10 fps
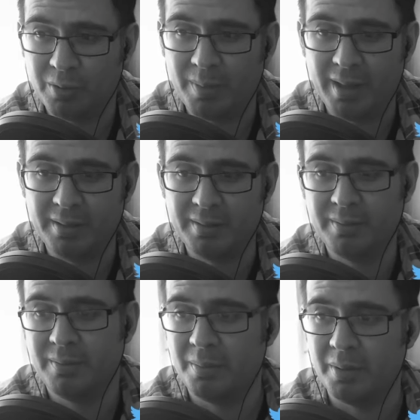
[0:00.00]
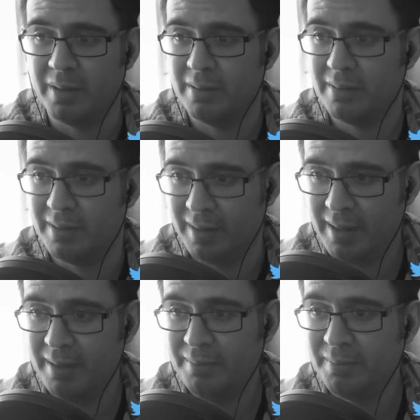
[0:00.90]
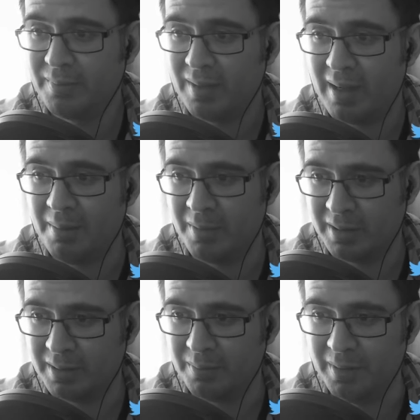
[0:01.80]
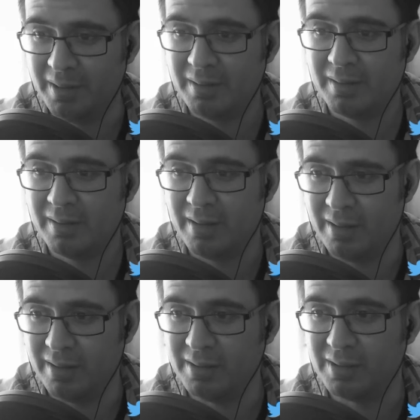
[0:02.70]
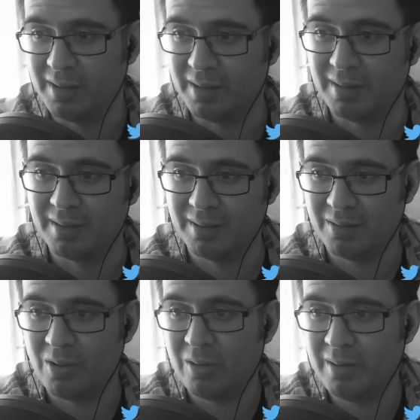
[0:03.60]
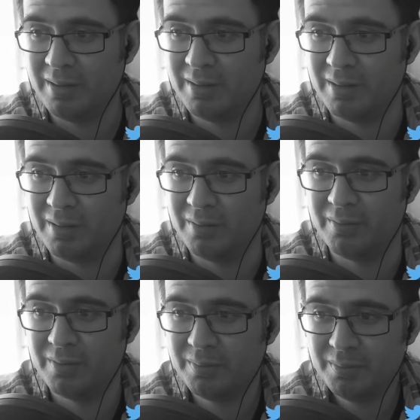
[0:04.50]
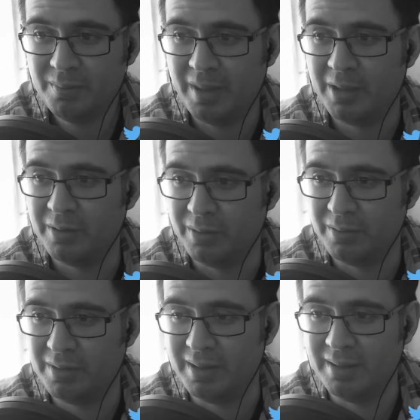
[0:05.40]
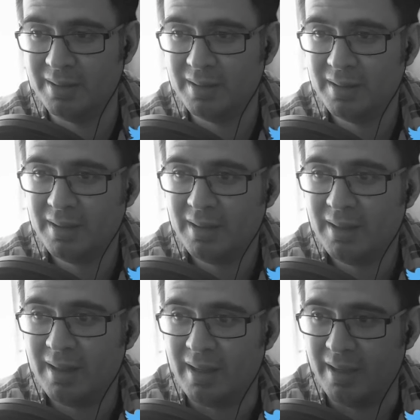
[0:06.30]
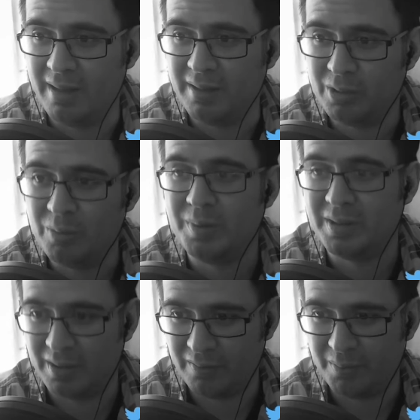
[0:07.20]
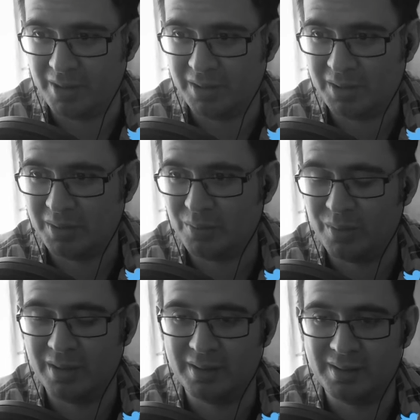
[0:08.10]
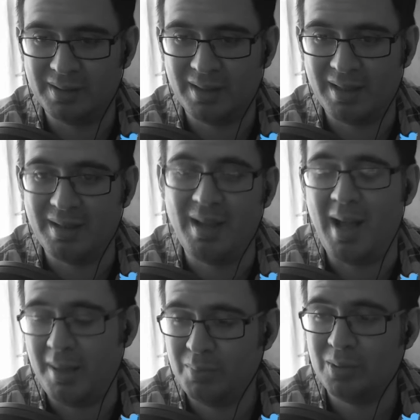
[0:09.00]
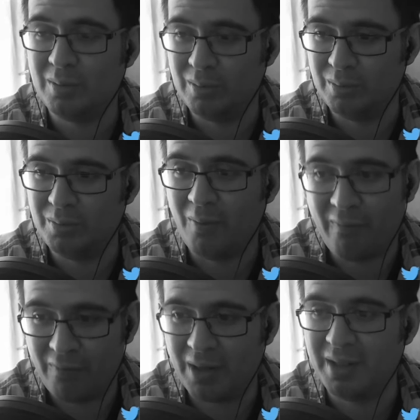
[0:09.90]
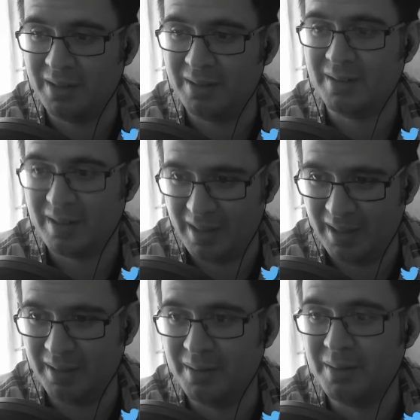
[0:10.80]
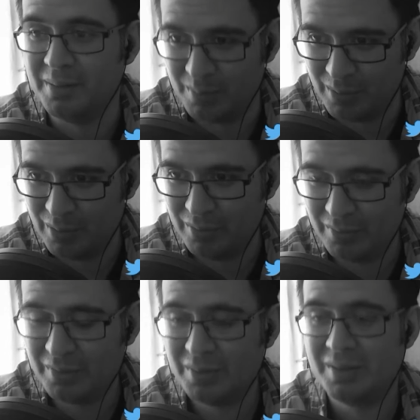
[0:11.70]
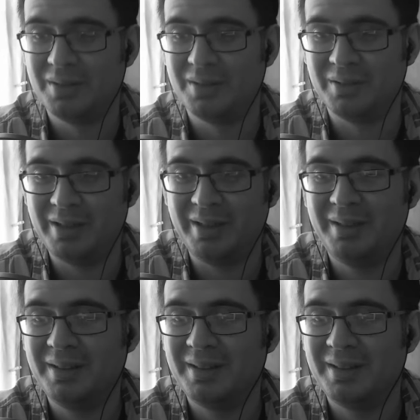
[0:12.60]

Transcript: Biden, but today, I must admit, his calling of Peter Doocy a stupid son of a bitch was an absolute fucking king move, okay?